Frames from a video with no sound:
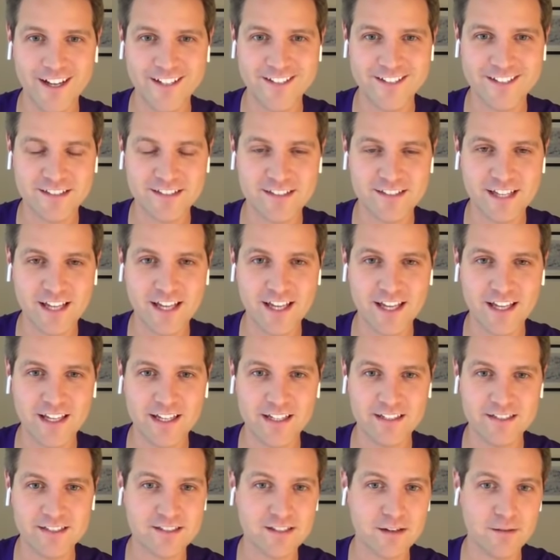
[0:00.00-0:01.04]
to staying
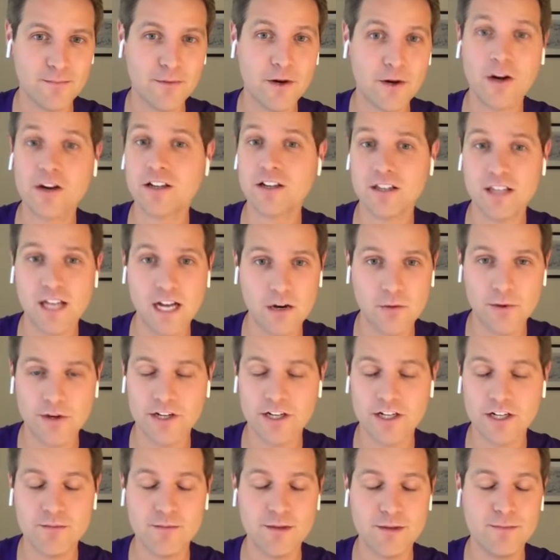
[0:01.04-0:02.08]
in some parking lot where
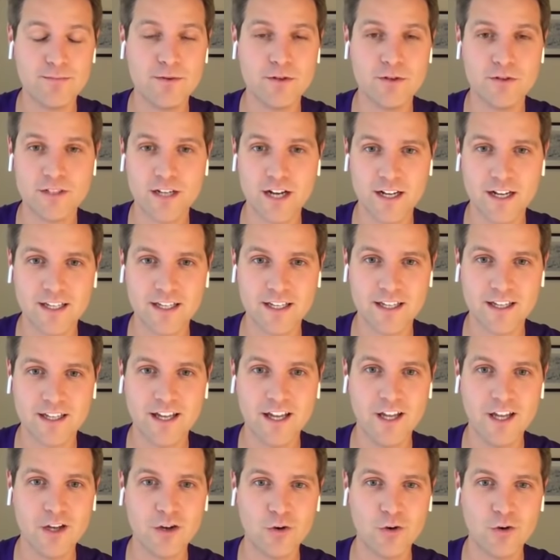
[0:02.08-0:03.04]
you're going to be boondocking